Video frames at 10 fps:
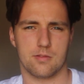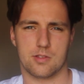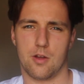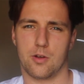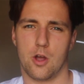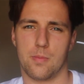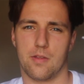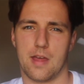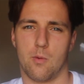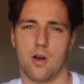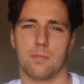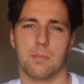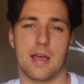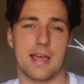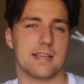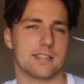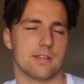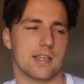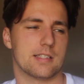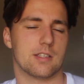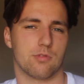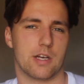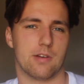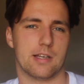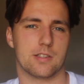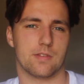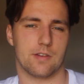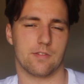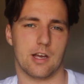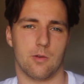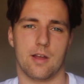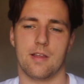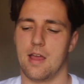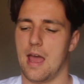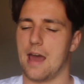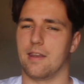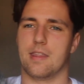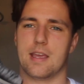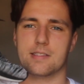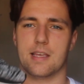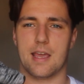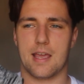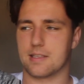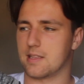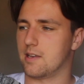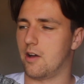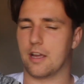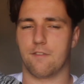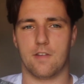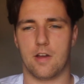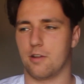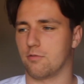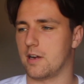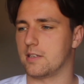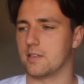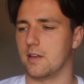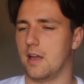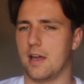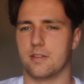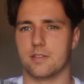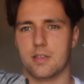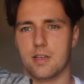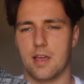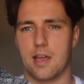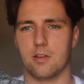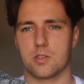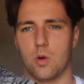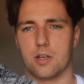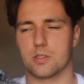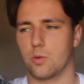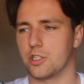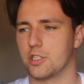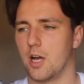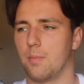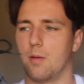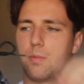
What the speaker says: Don't quote me on that one, but this is a re-release of a different colorway, and this here is the NIKE Flyknit Racer, and it looks quite squished up.